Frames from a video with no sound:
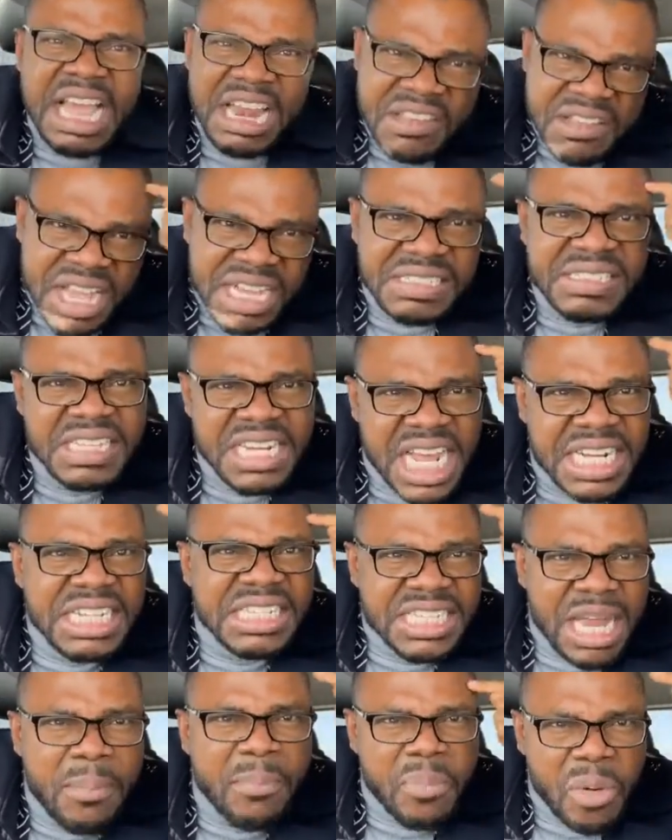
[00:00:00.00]
And you can see
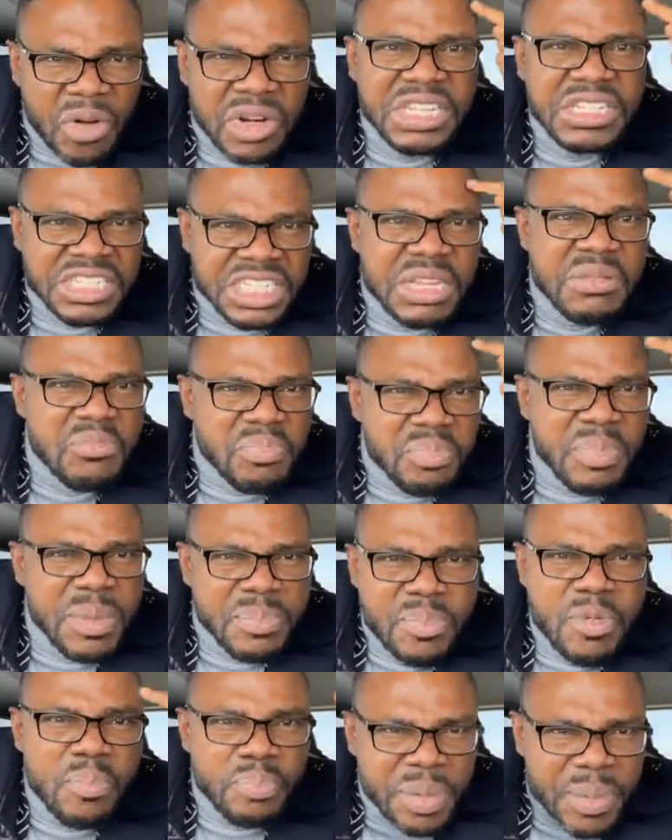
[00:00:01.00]
that these are policy
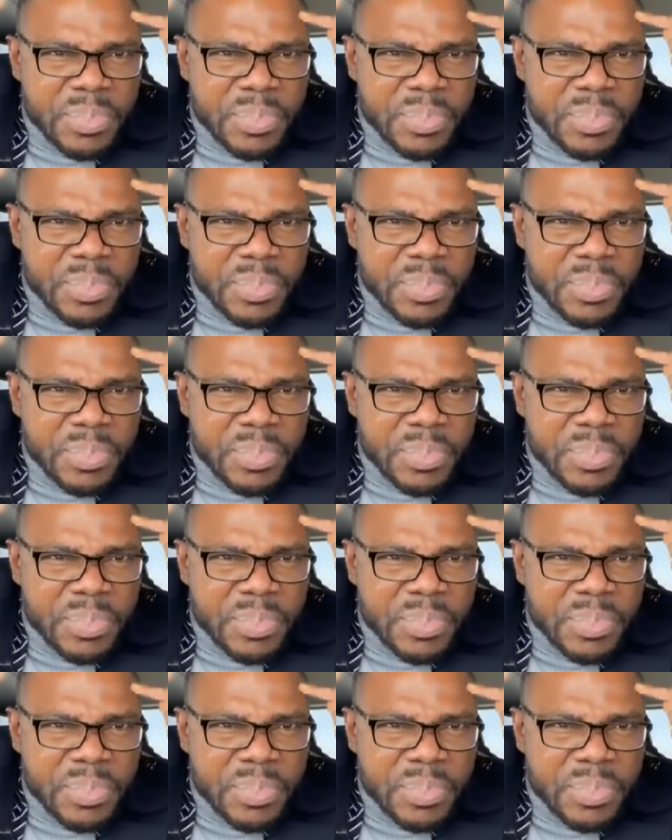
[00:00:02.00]
people,